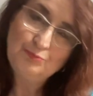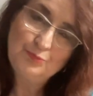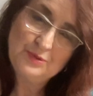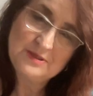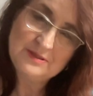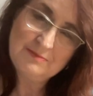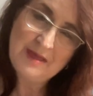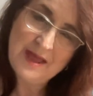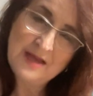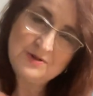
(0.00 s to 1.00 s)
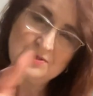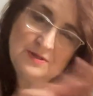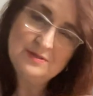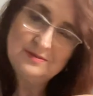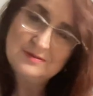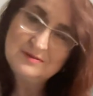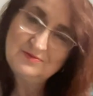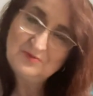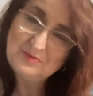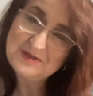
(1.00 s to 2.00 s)
put some ashes
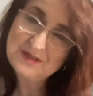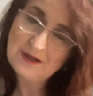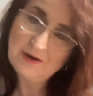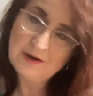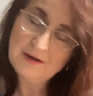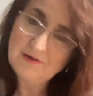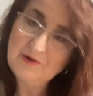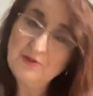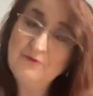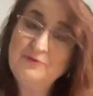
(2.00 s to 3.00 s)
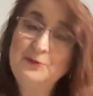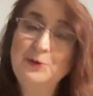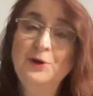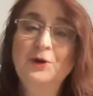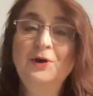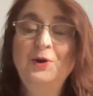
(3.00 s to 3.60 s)
from a cigarette on the floor